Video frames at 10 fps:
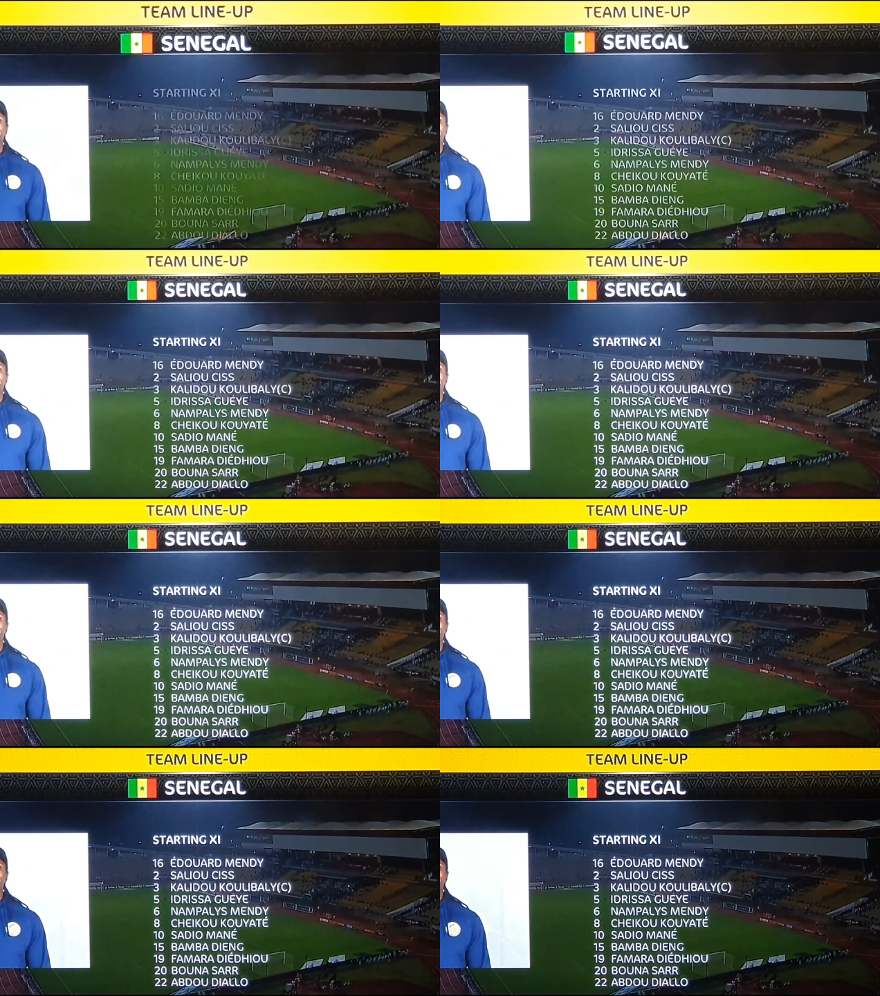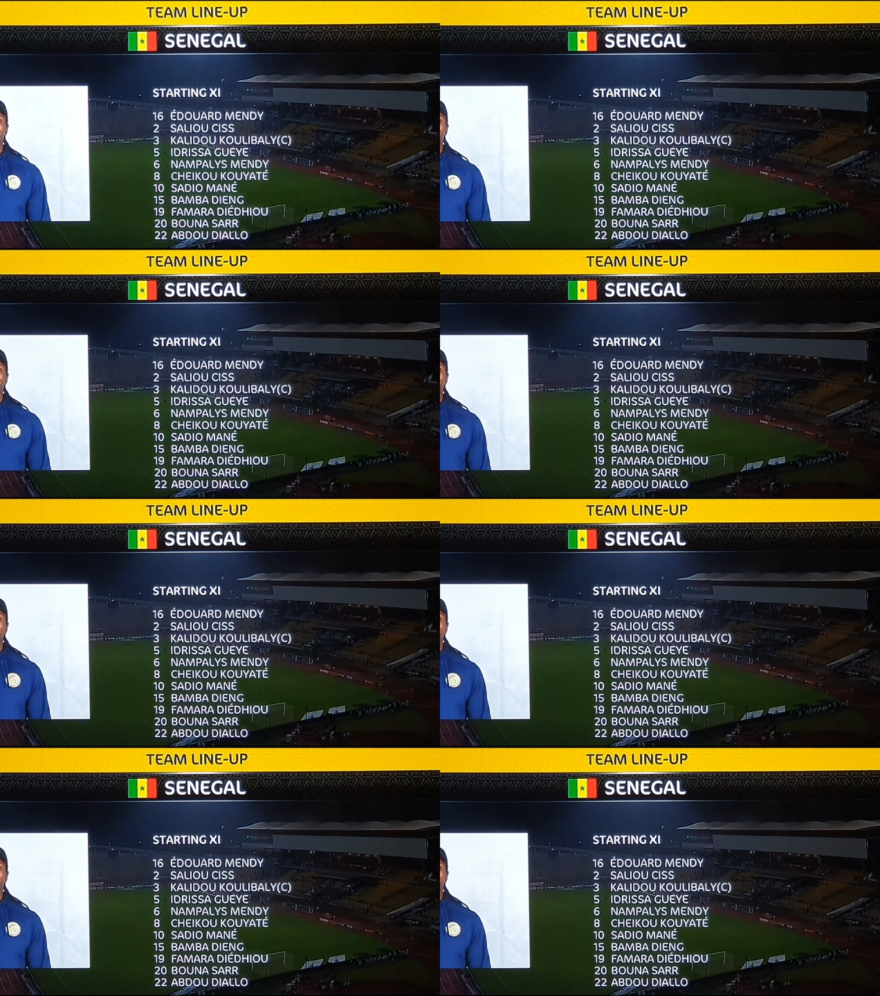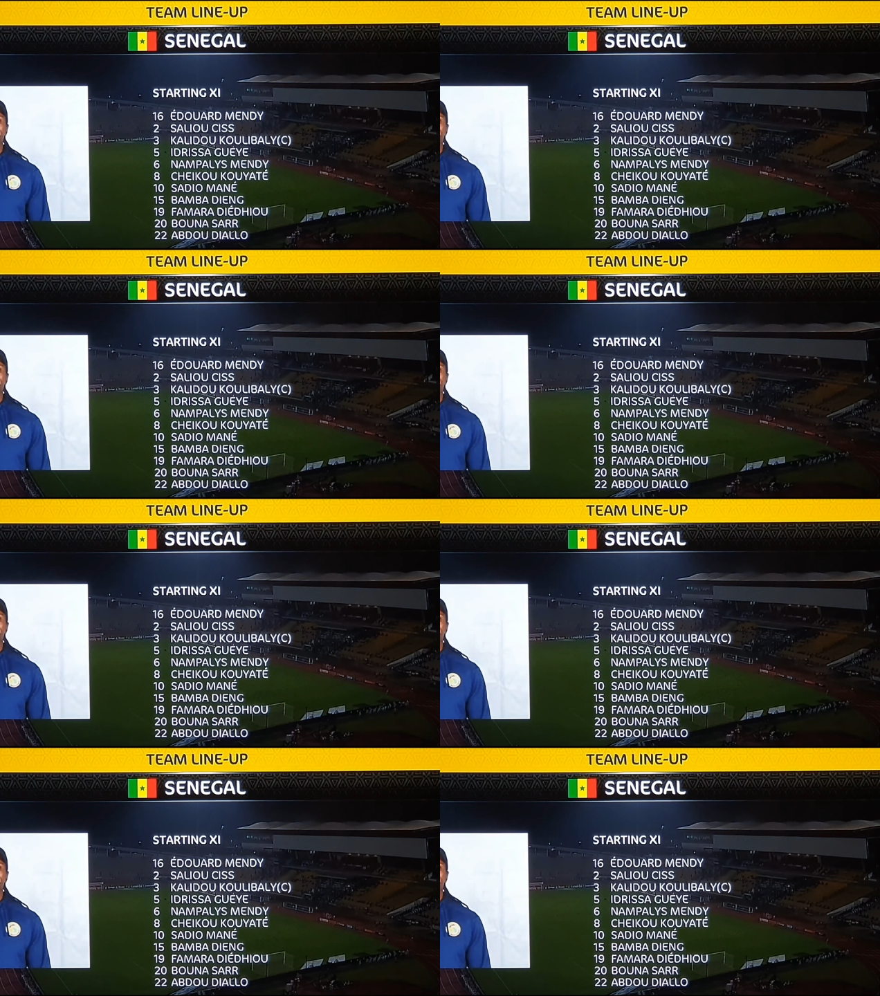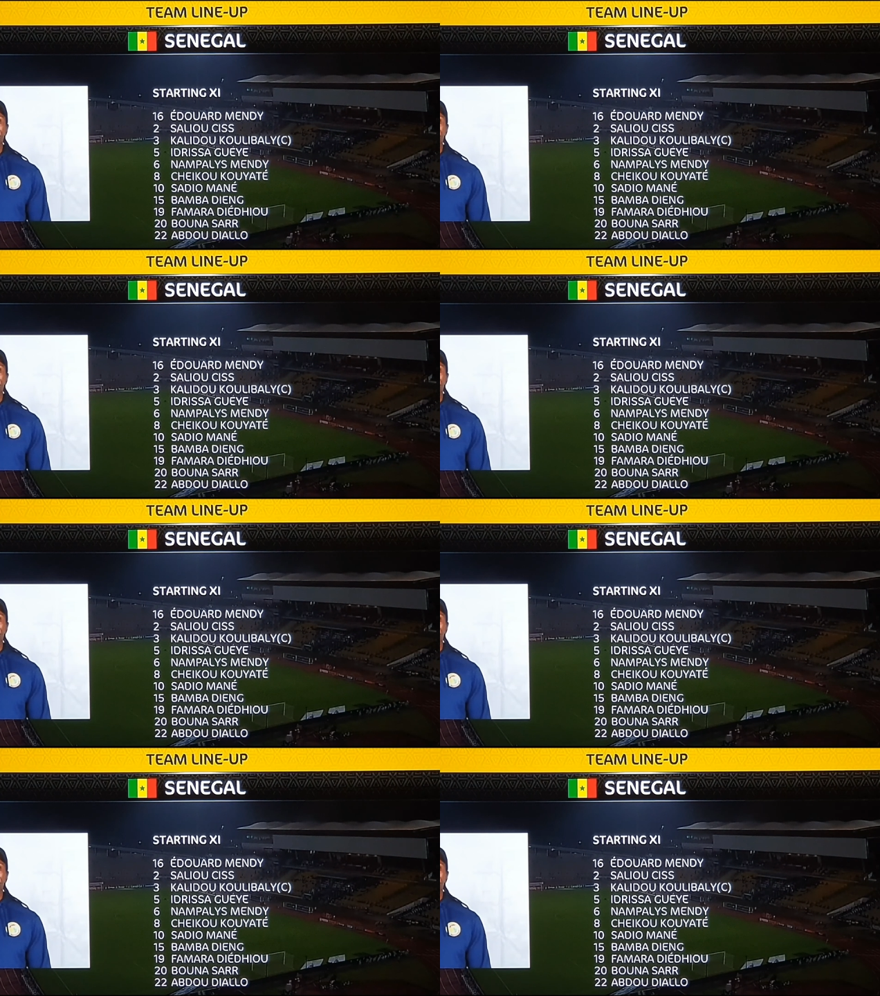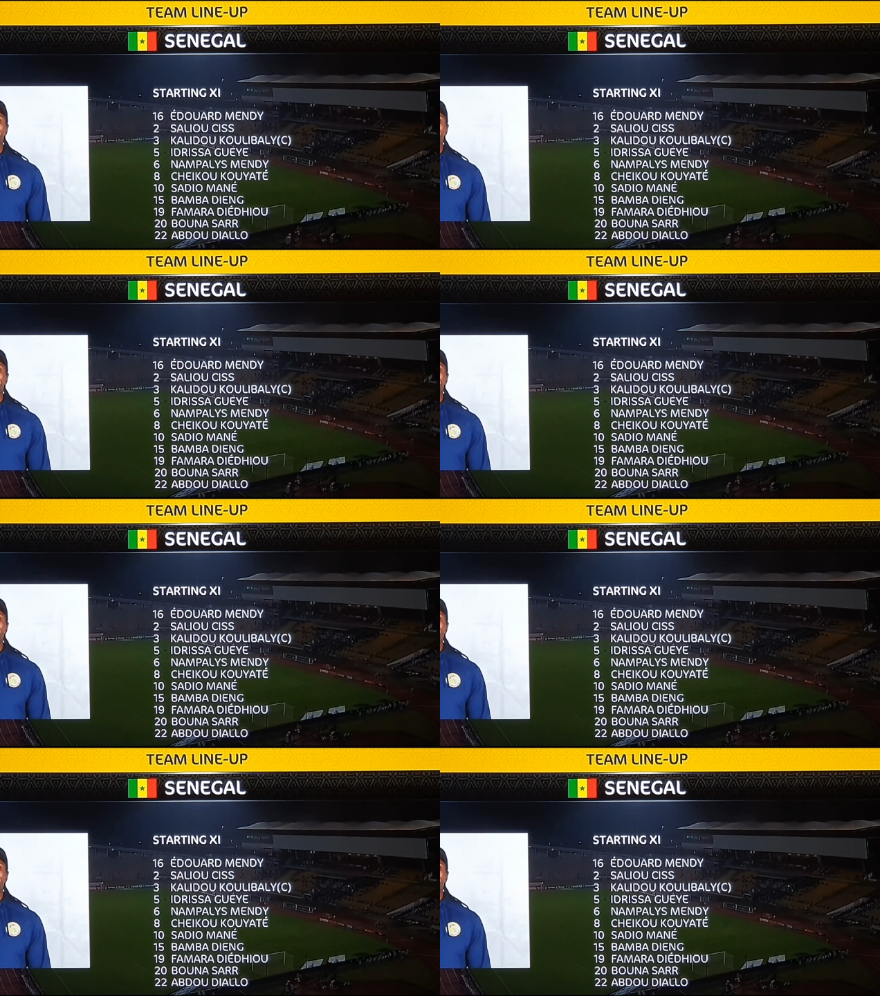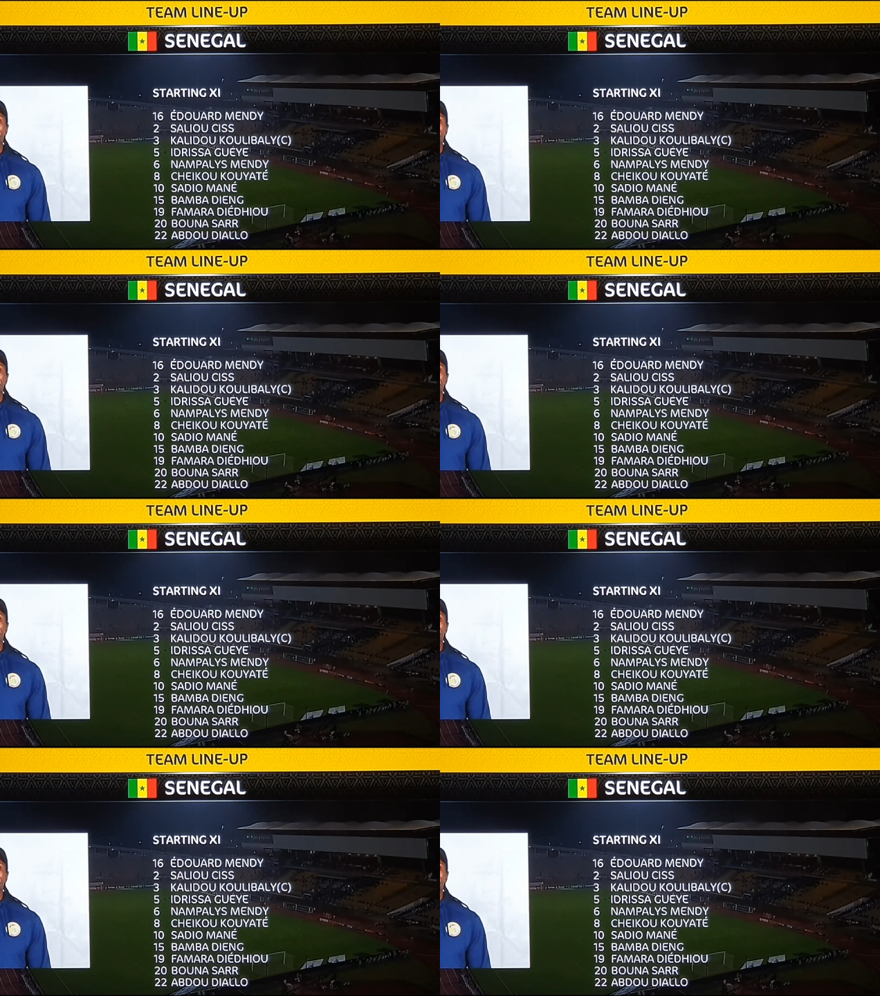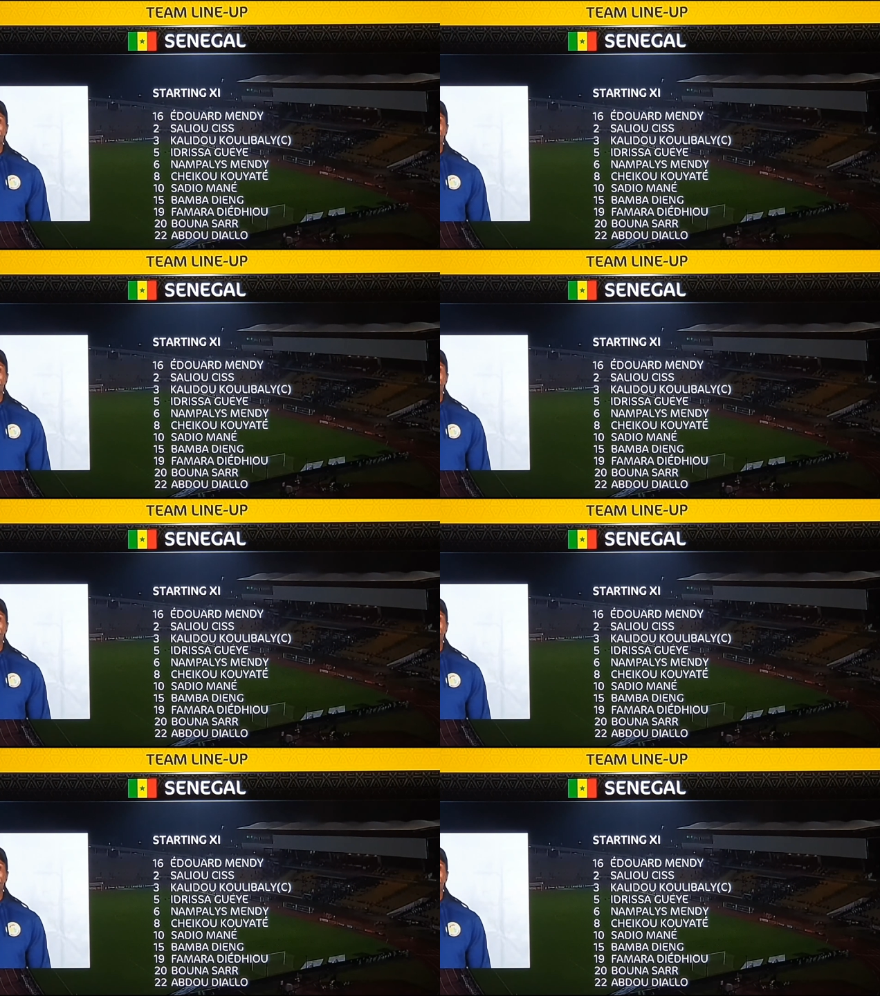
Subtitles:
[unreadable: no face in view]